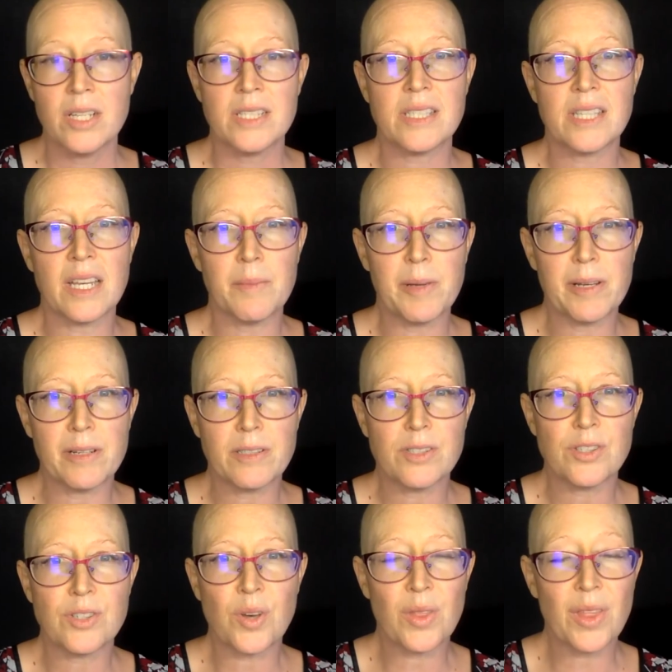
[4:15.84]
centimeters.
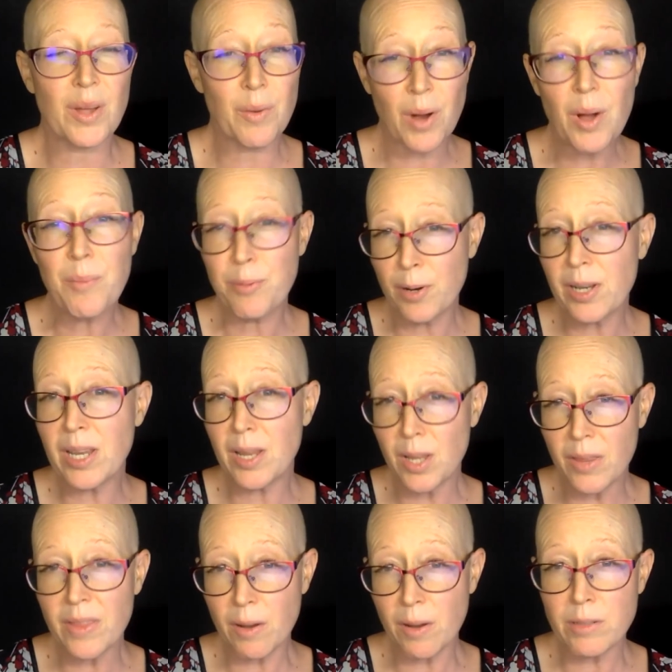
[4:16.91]
So they were all
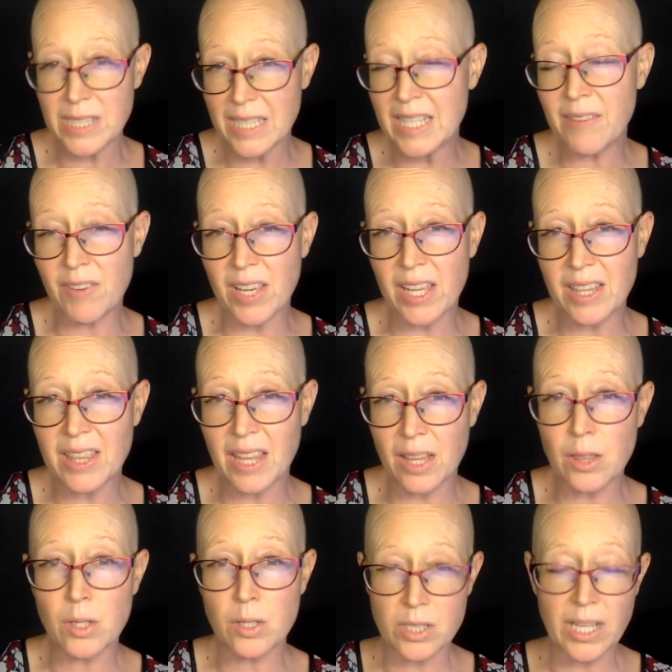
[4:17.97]
they were significant. They
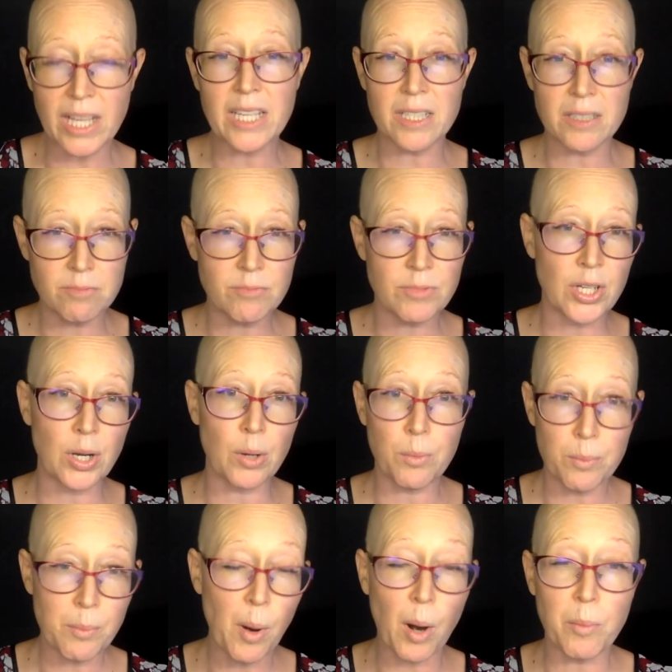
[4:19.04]
looked like,
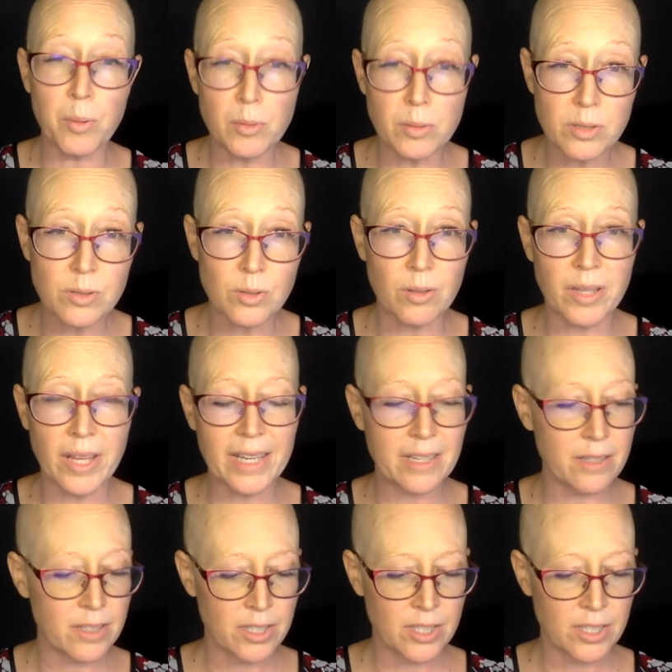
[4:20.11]
marbles or like